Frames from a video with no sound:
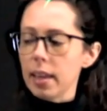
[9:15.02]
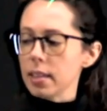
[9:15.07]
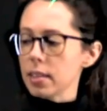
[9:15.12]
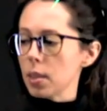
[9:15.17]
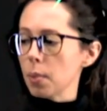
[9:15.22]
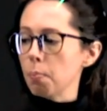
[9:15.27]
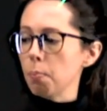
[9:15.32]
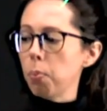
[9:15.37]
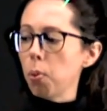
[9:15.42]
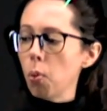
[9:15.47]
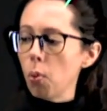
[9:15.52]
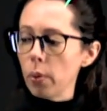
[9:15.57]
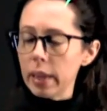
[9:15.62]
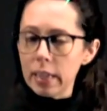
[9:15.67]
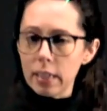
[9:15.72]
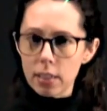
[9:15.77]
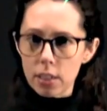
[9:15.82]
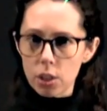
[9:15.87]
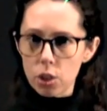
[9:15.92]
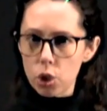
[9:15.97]
is the
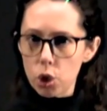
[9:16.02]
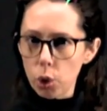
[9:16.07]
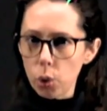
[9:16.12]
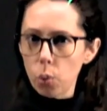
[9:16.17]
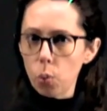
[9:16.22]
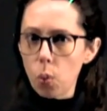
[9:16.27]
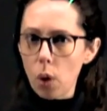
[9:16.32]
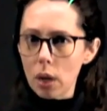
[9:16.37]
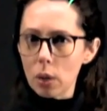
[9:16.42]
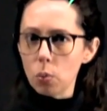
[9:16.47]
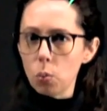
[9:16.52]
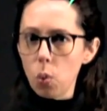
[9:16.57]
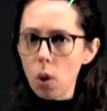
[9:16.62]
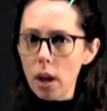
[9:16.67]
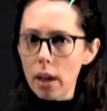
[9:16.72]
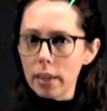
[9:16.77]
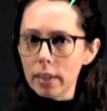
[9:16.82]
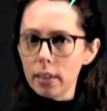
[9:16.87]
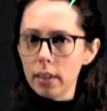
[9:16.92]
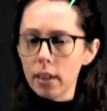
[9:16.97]
point
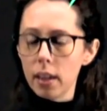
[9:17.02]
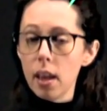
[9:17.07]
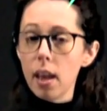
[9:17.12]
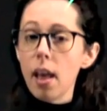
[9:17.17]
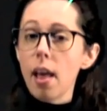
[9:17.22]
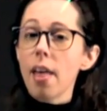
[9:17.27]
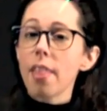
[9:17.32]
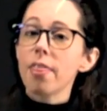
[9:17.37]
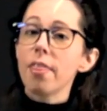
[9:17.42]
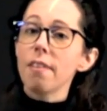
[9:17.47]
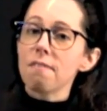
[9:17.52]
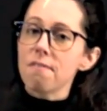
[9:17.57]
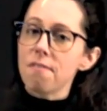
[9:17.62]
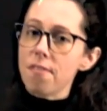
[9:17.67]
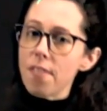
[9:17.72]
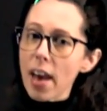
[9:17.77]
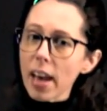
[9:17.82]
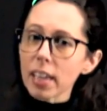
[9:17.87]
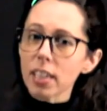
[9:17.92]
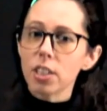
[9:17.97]
211. The
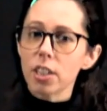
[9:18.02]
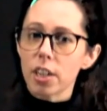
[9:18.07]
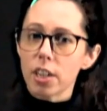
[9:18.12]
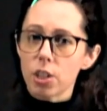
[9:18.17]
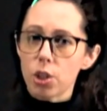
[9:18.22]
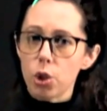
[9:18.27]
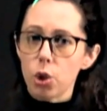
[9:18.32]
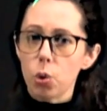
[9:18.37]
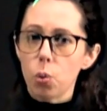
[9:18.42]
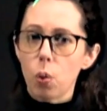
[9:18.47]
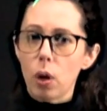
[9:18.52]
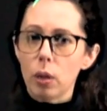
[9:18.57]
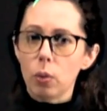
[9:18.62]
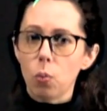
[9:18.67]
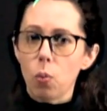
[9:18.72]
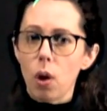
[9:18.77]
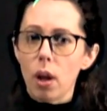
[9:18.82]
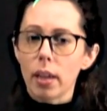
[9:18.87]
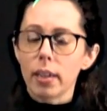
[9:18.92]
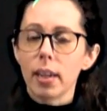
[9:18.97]
vector
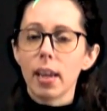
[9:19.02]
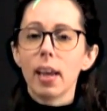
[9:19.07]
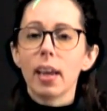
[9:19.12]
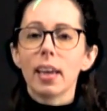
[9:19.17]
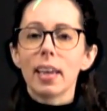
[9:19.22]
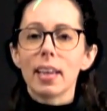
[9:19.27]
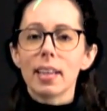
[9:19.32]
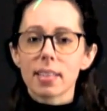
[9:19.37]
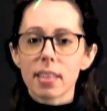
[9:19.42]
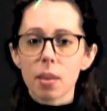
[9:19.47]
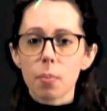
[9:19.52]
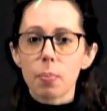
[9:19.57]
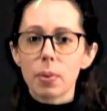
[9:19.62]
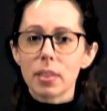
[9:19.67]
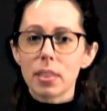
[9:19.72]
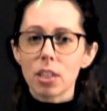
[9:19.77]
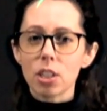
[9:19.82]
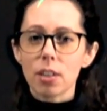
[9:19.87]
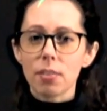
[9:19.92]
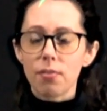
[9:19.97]
211 is the
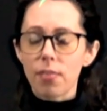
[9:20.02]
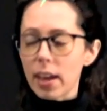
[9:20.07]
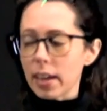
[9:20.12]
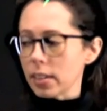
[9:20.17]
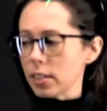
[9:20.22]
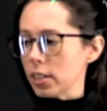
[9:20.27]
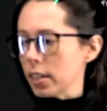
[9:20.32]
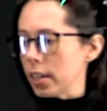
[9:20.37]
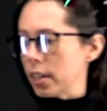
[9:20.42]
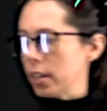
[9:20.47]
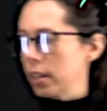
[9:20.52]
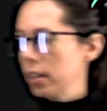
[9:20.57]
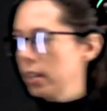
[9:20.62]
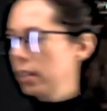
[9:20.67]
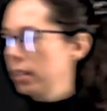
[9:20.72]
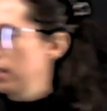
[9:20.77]
position vector